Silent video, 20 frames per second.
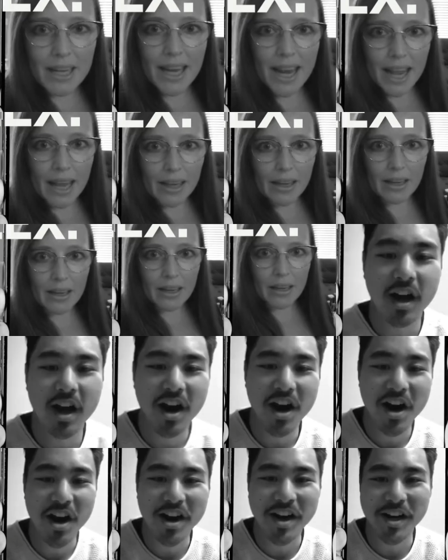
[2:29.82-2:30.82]
naked.
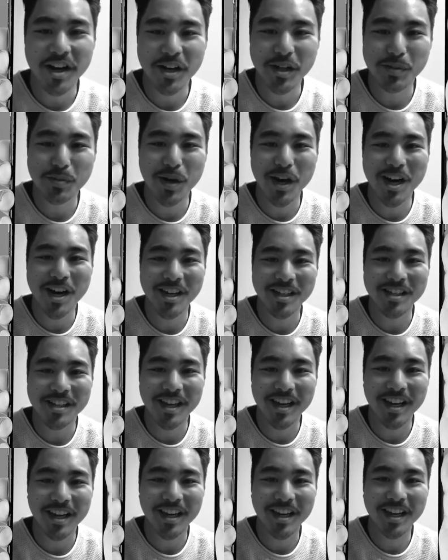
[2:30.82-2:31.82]
Alright, here's my hot
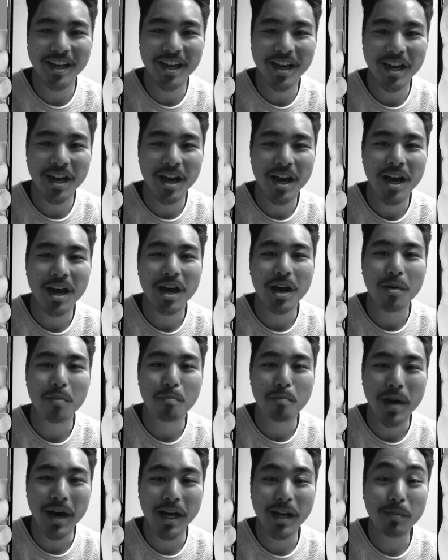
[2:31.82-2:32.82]
take.
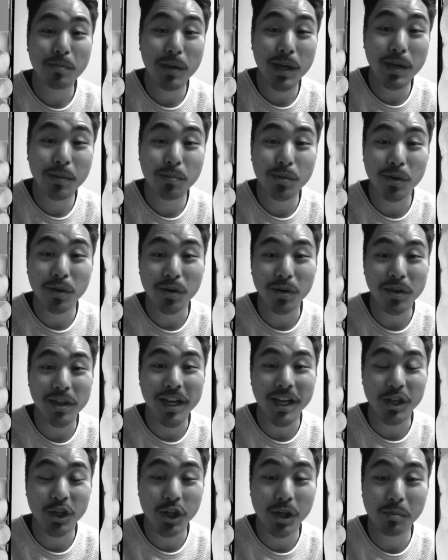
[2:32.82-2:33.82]
Many people
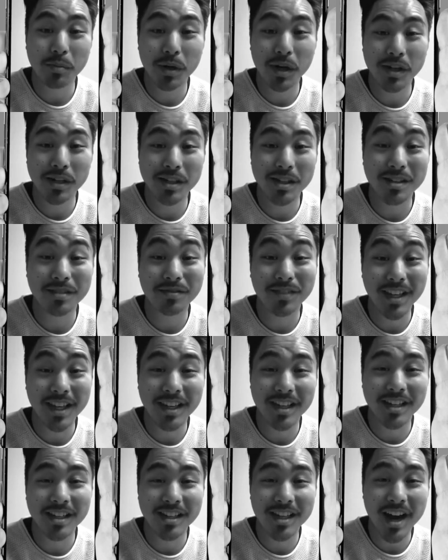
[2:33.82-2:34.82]
that jump onto the
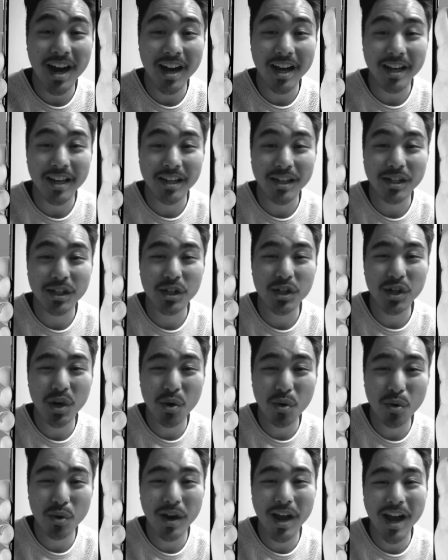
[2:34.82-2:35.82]
vegan diet
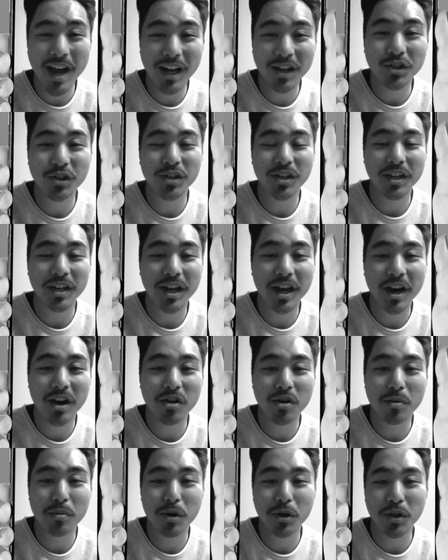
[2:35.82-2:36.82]
don't actually
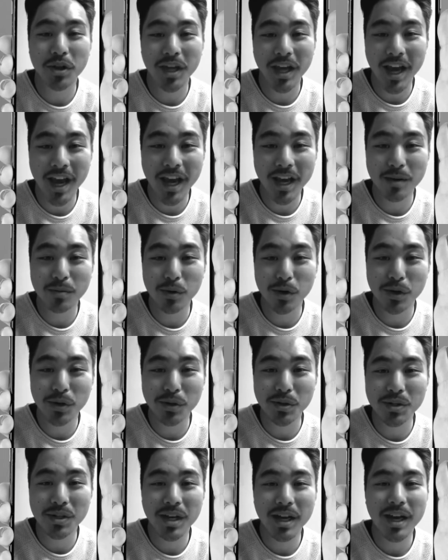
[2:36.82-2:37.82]
care about the
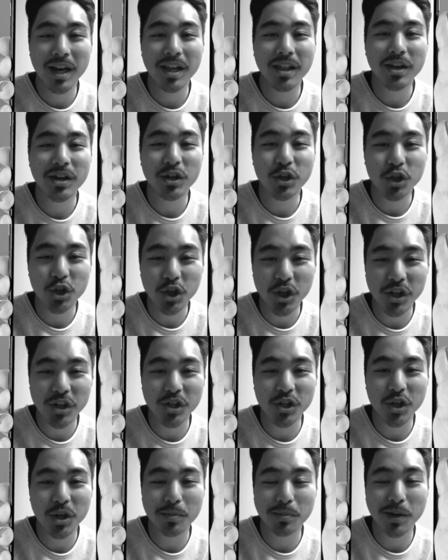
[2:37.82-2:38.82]
animals they're
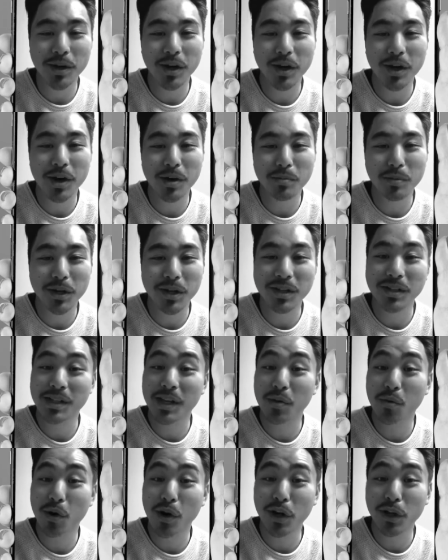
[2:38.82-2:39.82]
just jumping on because
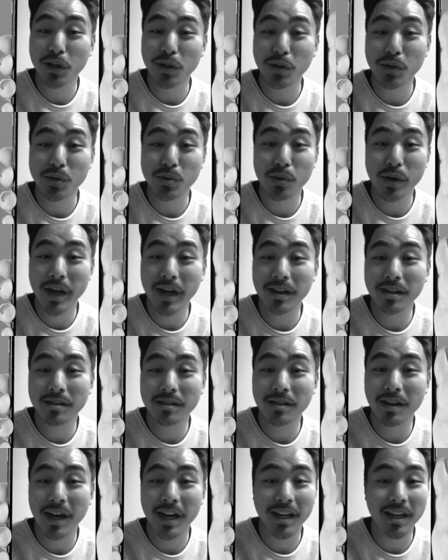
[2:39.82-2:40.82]
they want to lose weight
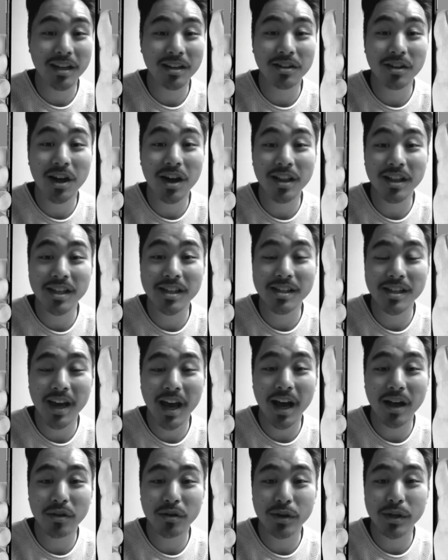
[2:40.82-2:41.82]
and eat a lot less
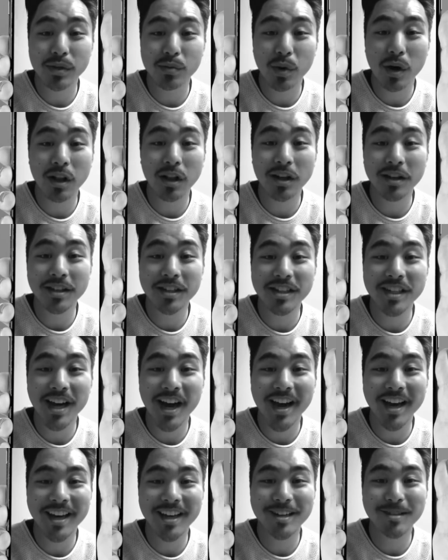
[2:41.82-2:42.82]
calories while on the
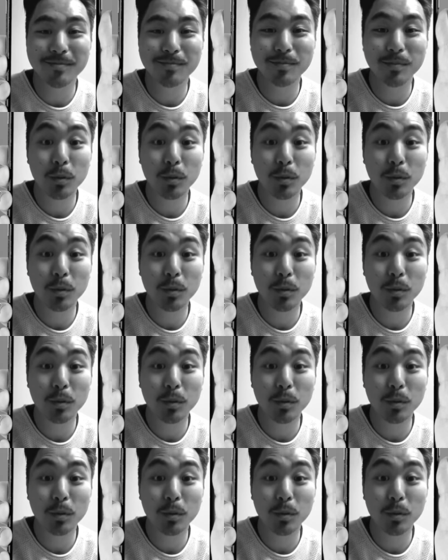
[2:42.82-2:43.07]
diet.